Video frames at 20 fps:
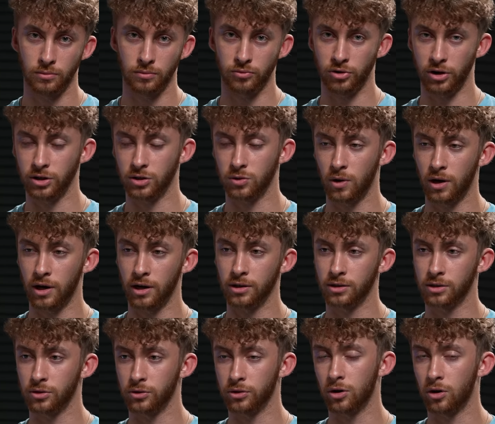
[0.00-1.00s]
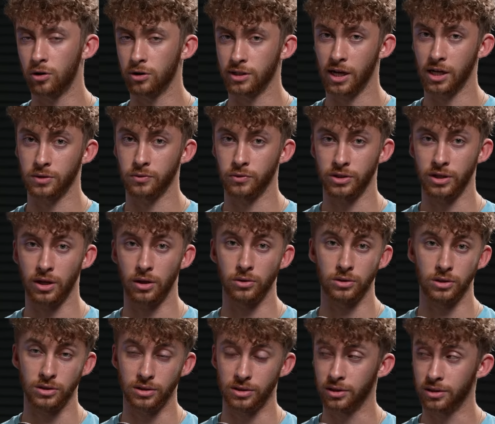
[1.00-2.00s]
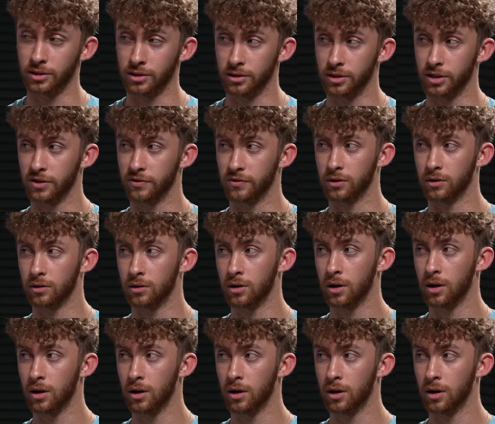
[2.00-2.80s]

price-wise, you could always ask for seller's assistance even.